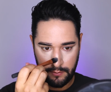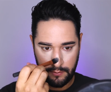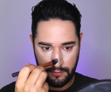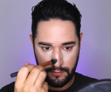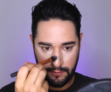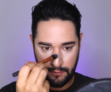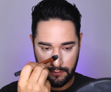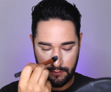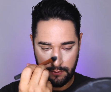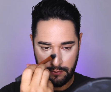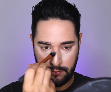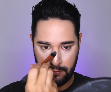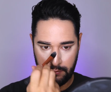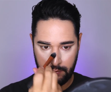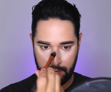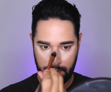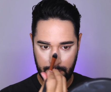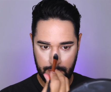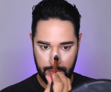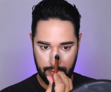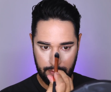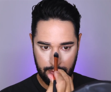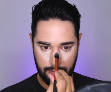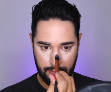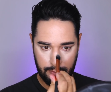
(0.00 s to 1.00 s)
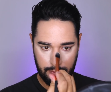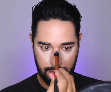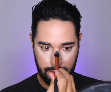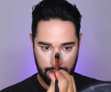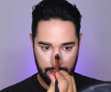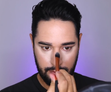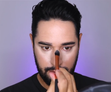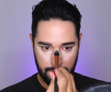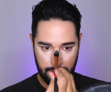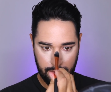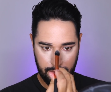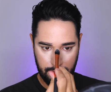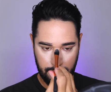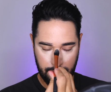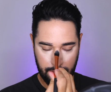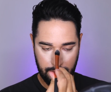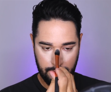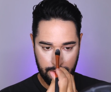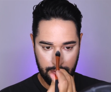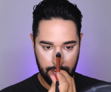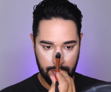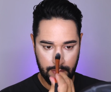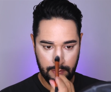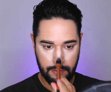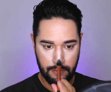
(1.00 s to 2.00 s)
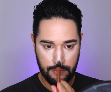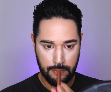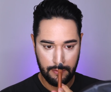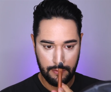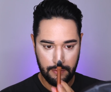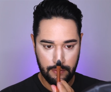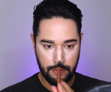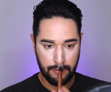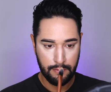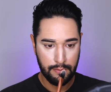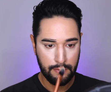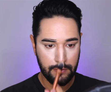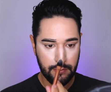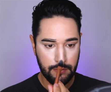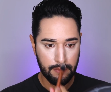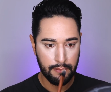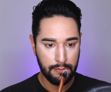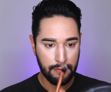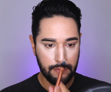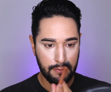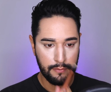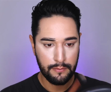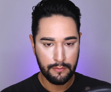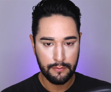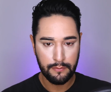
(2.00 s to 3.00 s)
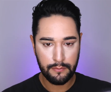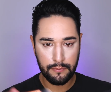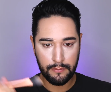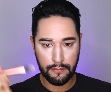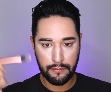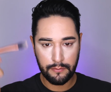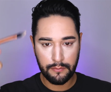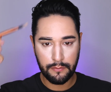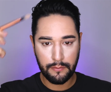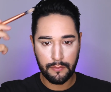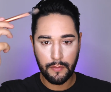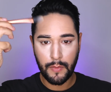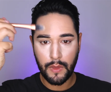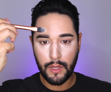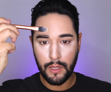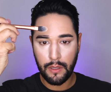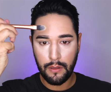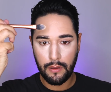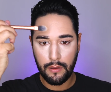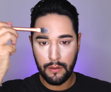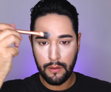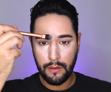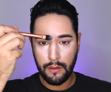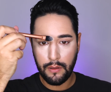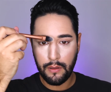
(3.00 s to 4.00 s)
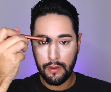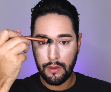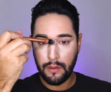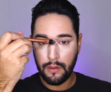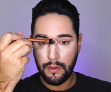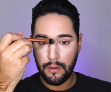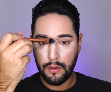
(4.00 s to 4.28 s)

Nothing is said.